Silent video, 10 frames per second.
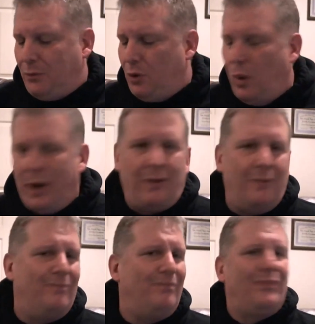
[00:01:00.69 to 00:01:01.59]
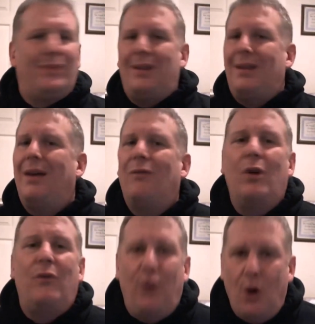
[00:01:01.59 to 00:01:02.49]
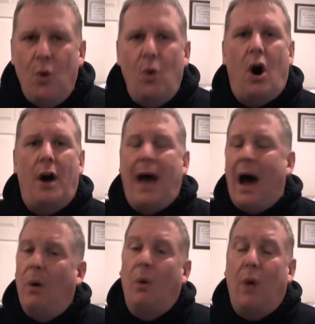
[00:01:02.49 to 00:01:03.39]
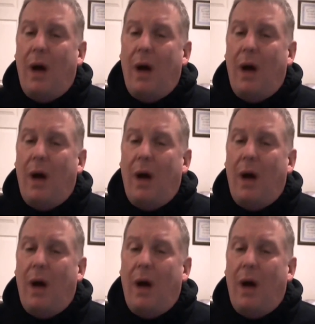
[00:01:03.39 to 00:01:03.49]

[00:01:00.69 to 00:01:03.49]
quick review on how